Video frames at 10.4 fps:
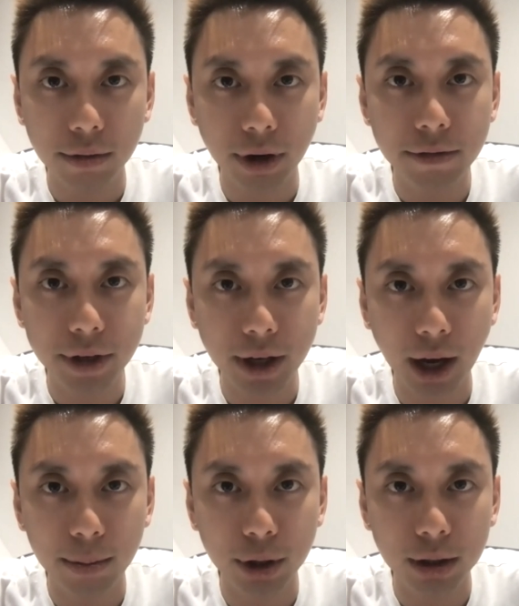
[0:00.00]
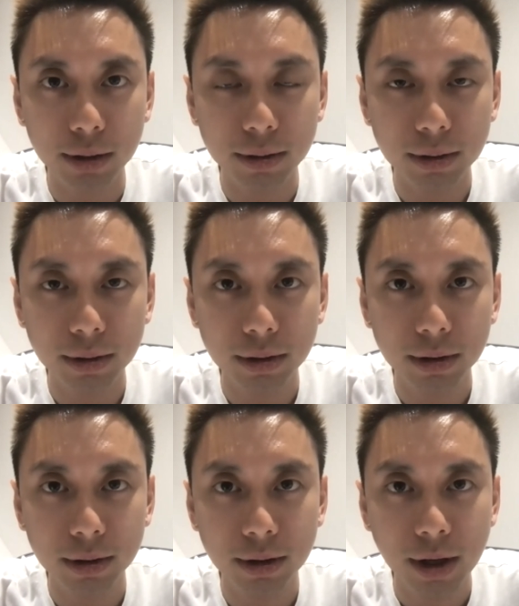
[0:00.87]
front of the camera,
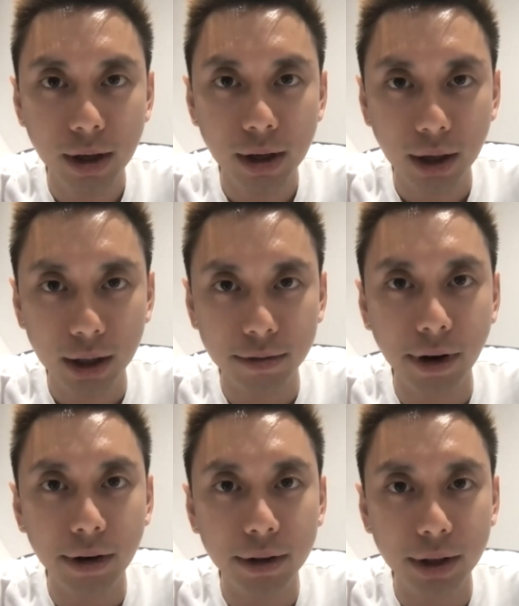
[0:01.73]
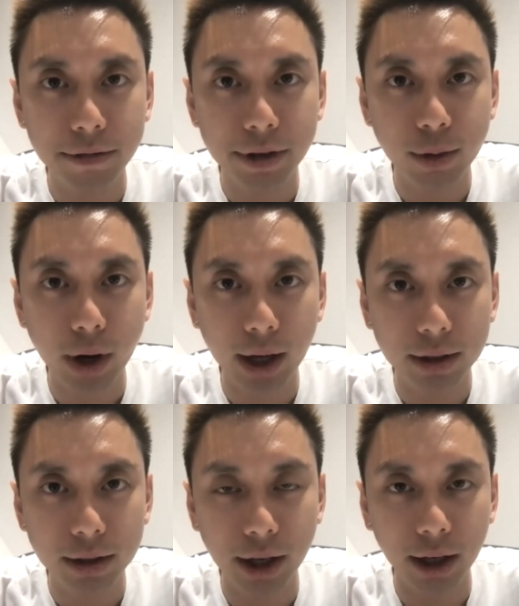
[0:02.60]
it's very different when I
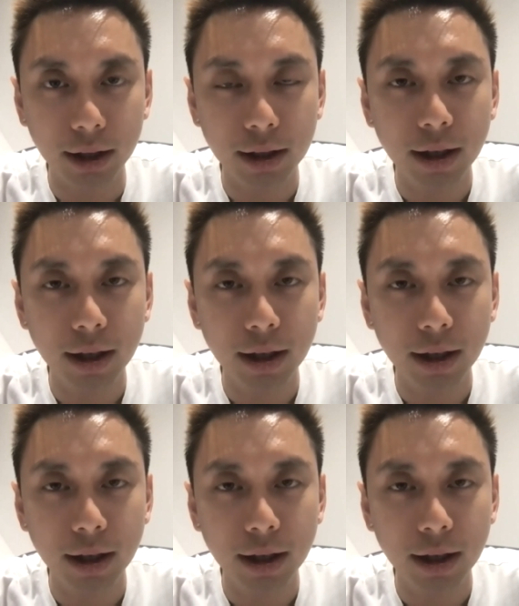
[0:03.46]
say,